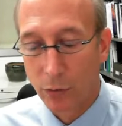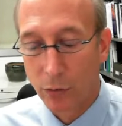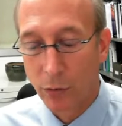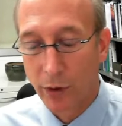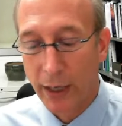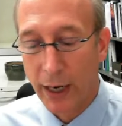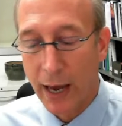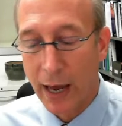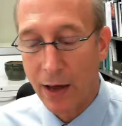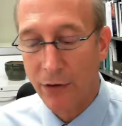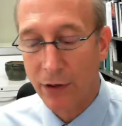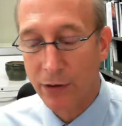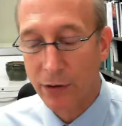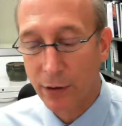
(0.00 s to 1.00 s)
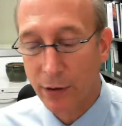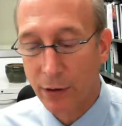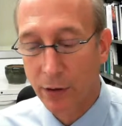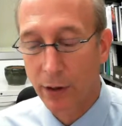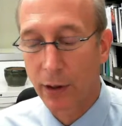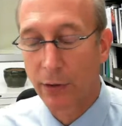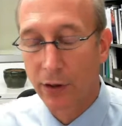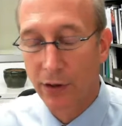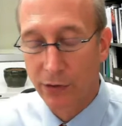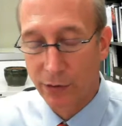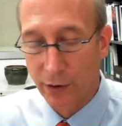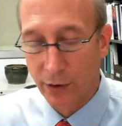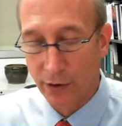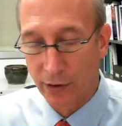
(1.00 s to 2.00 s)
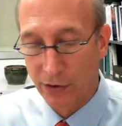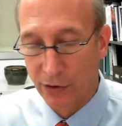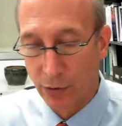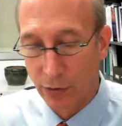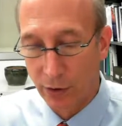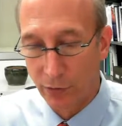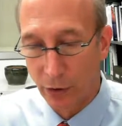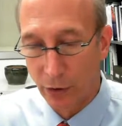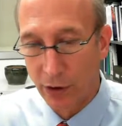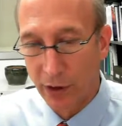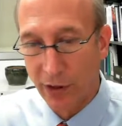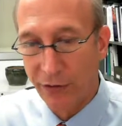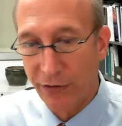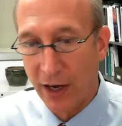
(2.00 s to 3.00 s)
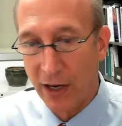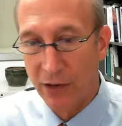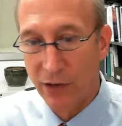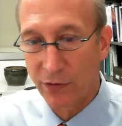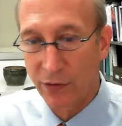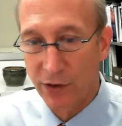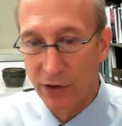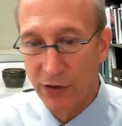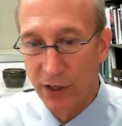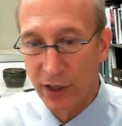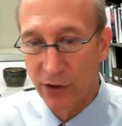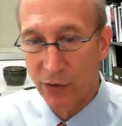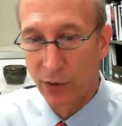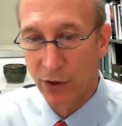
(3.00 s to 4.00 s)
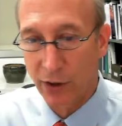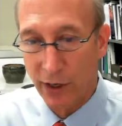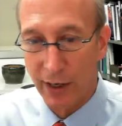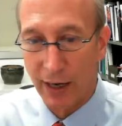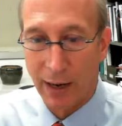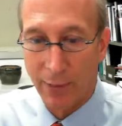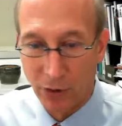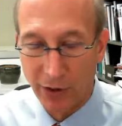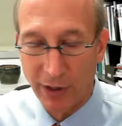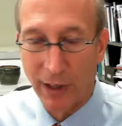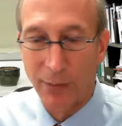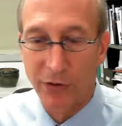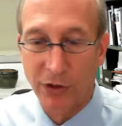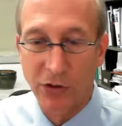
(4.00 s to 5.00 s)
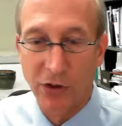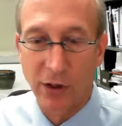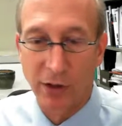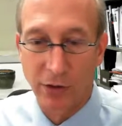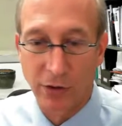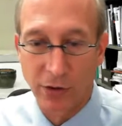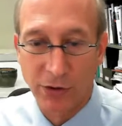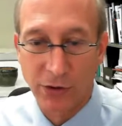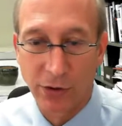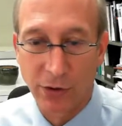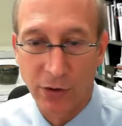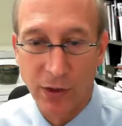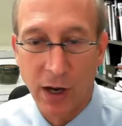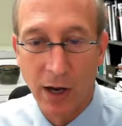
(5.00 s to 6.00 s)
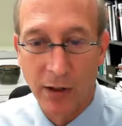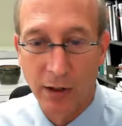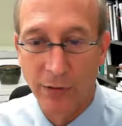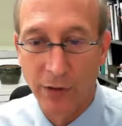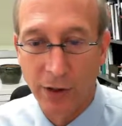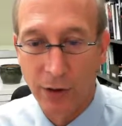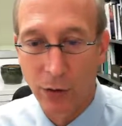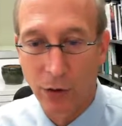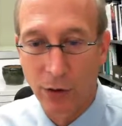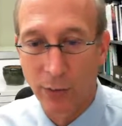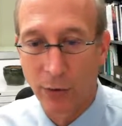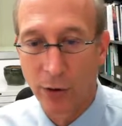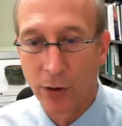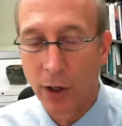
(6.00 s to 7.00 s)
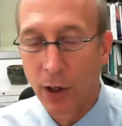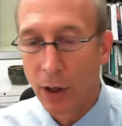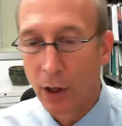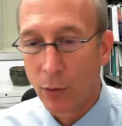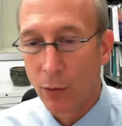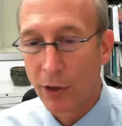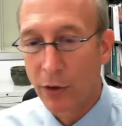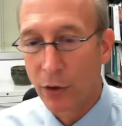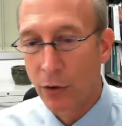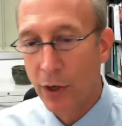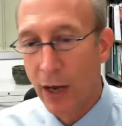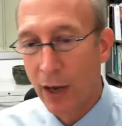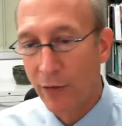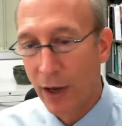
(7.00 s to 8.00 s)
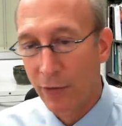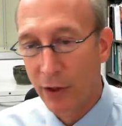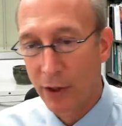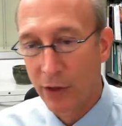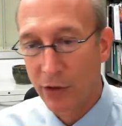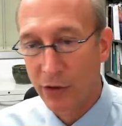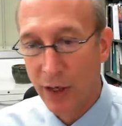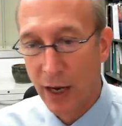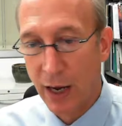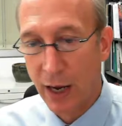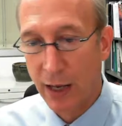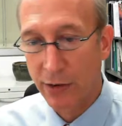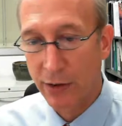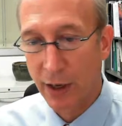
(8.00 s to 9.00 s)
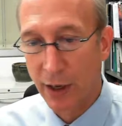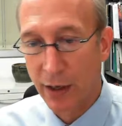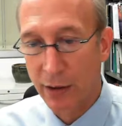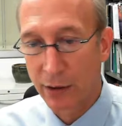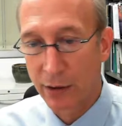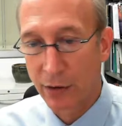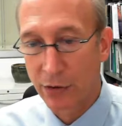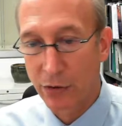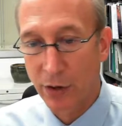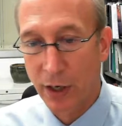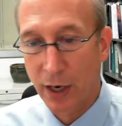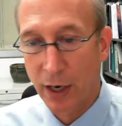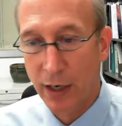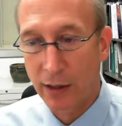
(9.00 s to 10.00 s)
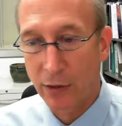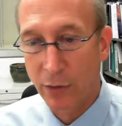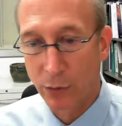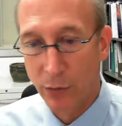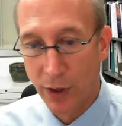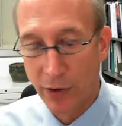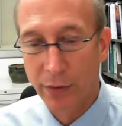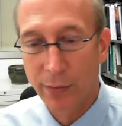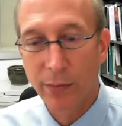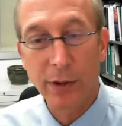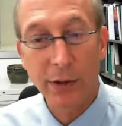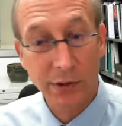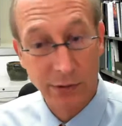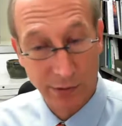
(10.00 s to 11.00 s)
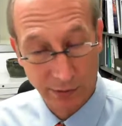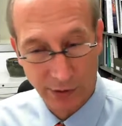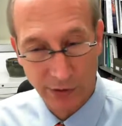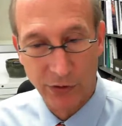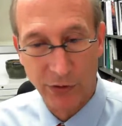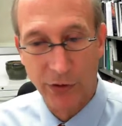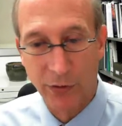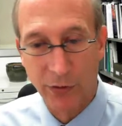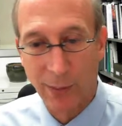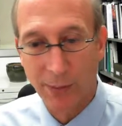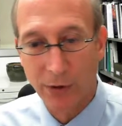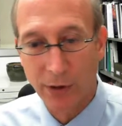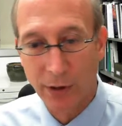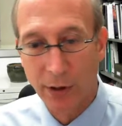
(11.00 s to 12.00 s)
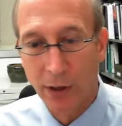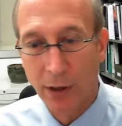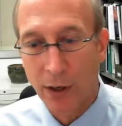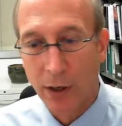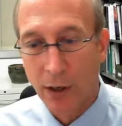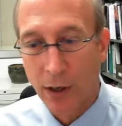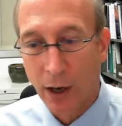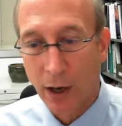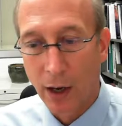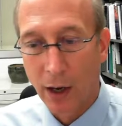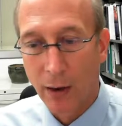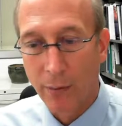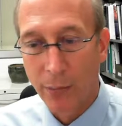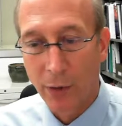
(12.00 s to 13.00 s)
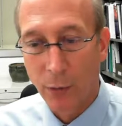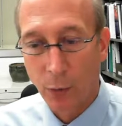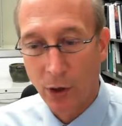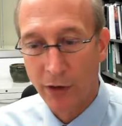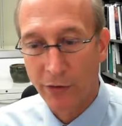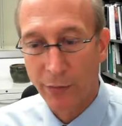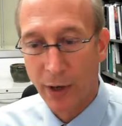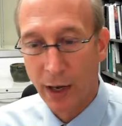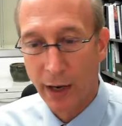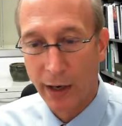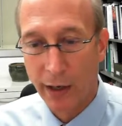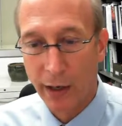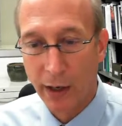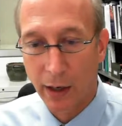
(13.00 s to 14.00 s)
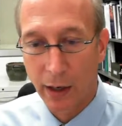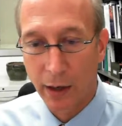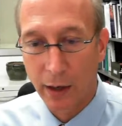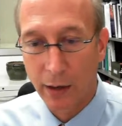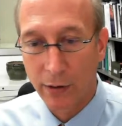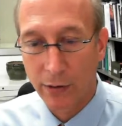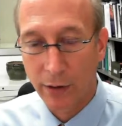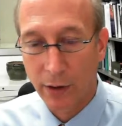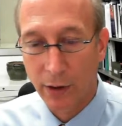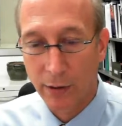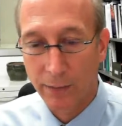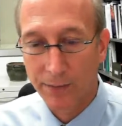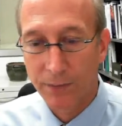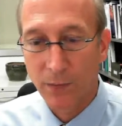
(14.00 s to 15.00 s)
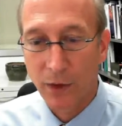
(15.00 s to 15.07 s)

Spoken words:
we haven't in this sort of early phase of the disease where you're getting amyloid deposition and you're still cognitively normal. We don't have evidence yet that the circadian rhythm is disrupted. But one of my